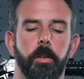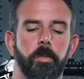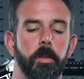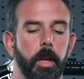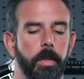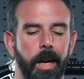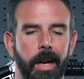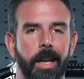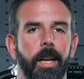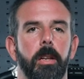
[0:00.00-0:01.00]
There's nothing
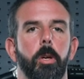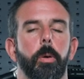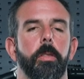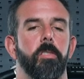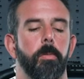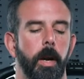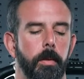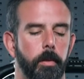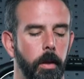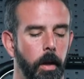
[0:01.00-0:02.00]
I can't do with this
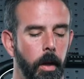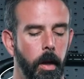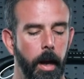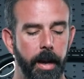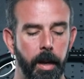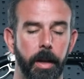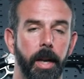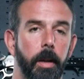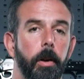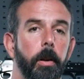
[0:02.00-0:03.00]
rifle, and it
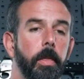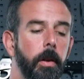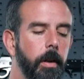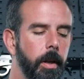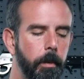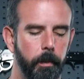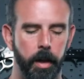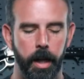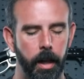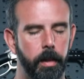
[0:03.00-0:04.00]
being a 30-30,
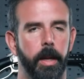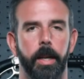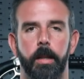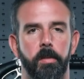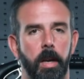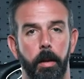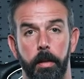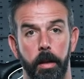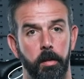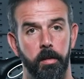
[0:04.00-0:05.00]
anything in the
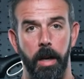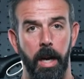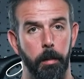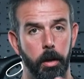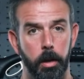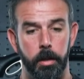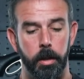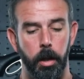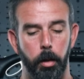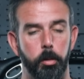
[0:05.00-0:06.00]
southeast, I'm good to
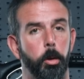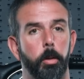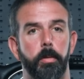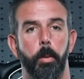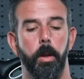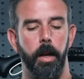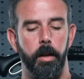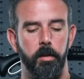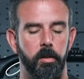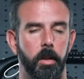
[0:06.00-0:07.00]
go. 2 to 4
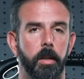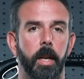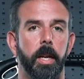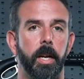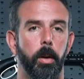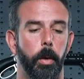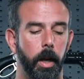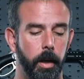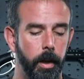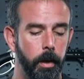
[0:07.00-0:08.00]
legs, it's going to take care of what
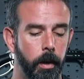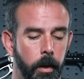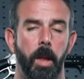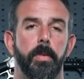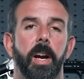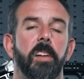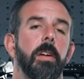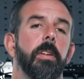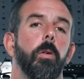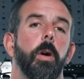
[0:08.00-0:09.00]
I need. If you guys
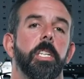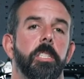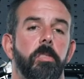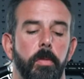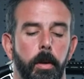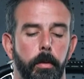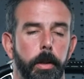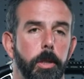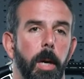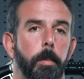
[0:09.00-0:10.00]
have any questions, feel
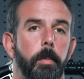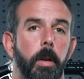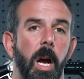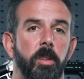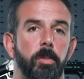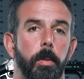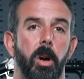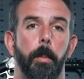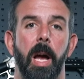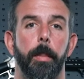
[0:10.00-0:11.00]
free to drop them in the comments
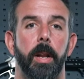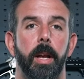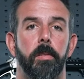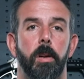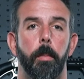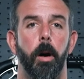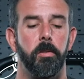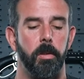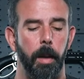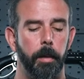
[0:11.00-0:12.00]
below. I'm happy to answer them.
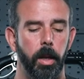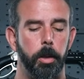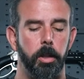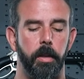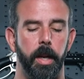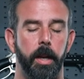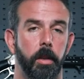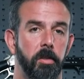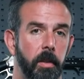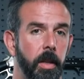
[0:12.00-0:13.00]
Also, let me know what you think of
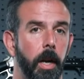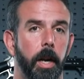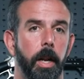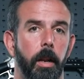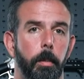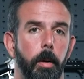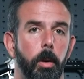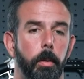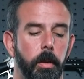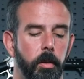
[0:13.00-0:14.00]
this. Did they knock it out of the
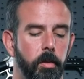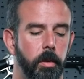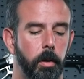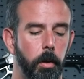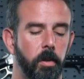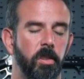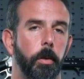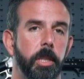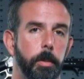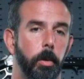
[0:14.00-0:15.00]
park with this? Did Chris and
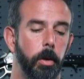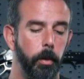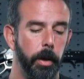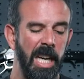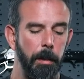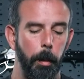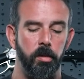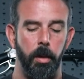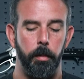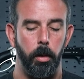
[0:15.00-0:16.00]
Ranger Point really come up with
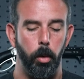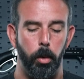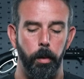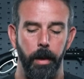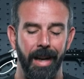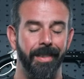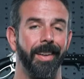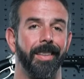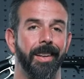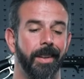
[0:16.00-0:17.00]
something cool? I
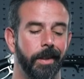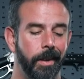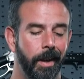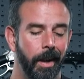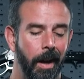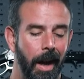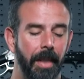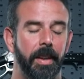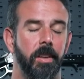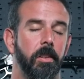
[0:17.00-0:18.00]
think they did.
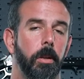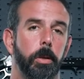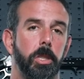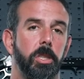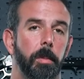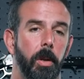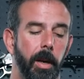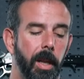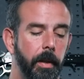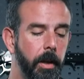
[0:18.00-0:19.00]
I think it's going to do extremely
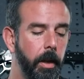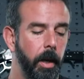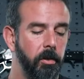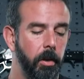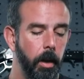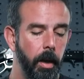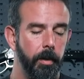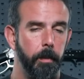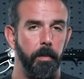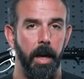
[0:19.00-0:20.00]
well. I think you guys are going to love
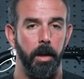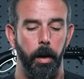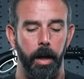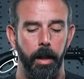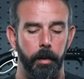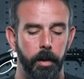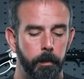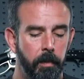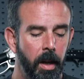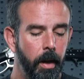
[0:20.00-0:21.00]
it. I know I love it.